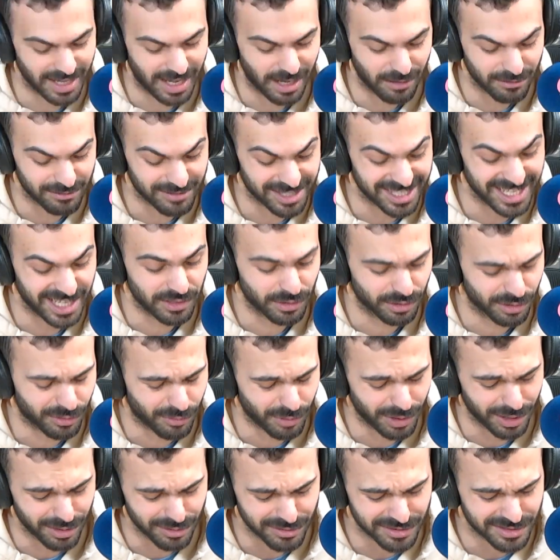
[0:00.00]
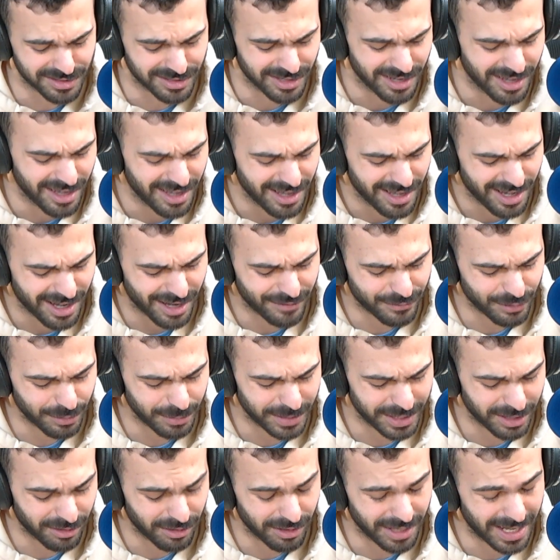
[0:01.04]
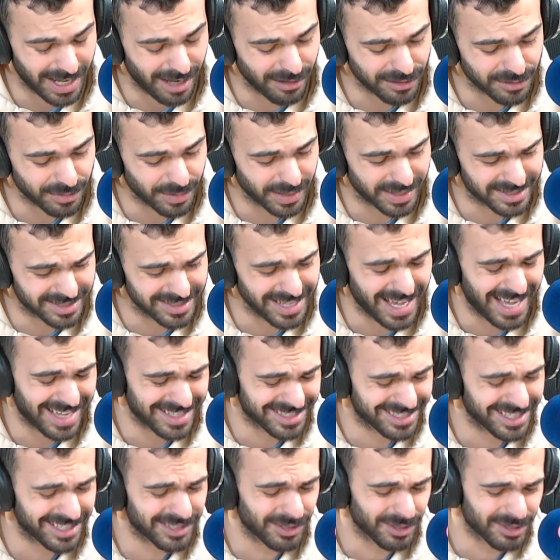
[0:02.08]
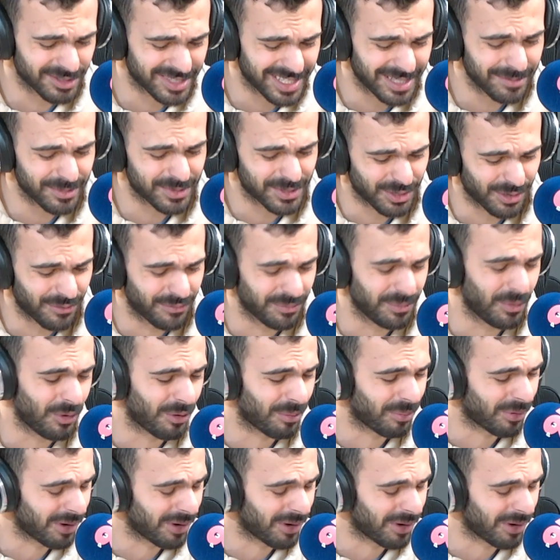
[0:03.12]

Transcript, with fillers: how Signal grows uh, from here on out. But yeah, Signal's deemed sort of more